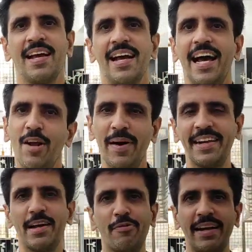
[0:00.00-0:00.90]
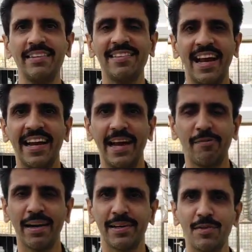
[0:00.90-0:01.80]
Hello my dear friends, and I
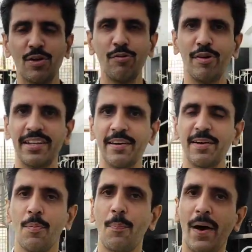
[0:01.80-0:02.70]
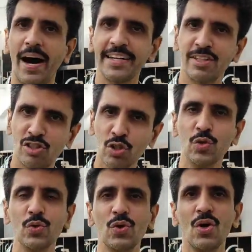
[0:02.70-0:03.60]
welcome you for the part
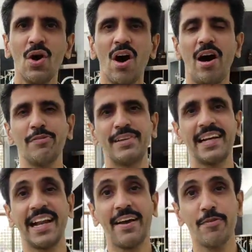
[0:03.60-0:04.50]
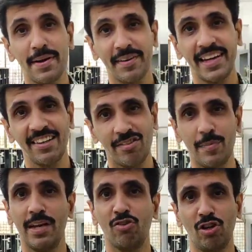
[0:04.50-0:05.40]
2 of the gravimetric
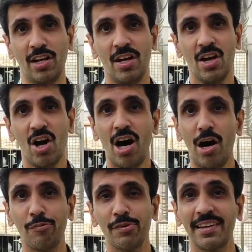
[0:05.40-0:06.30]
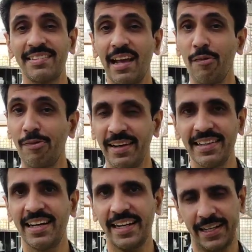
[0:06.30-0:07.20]
estimation of the sulfate
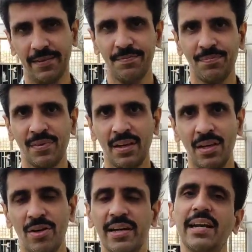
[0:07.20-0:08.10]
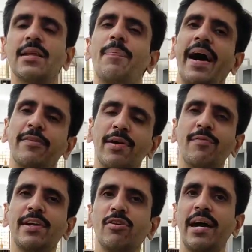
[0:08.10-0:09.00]
ion. Okay, in the part
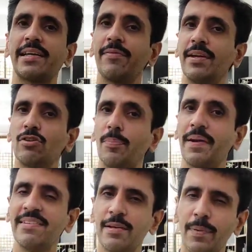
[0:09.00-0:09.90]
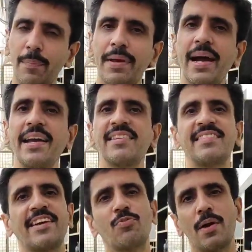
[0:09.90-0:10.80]
1 video I given you the principle behind
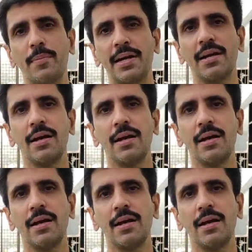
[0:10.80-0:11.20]
this experiment,